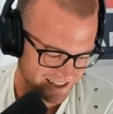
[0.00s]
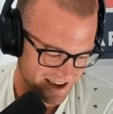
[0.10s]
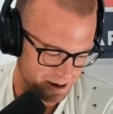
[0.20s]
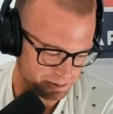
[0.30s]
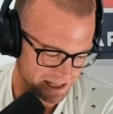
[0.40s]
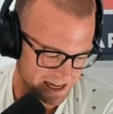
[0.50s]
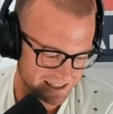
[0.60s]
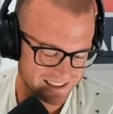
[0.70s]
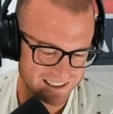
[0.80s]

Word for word: I will add.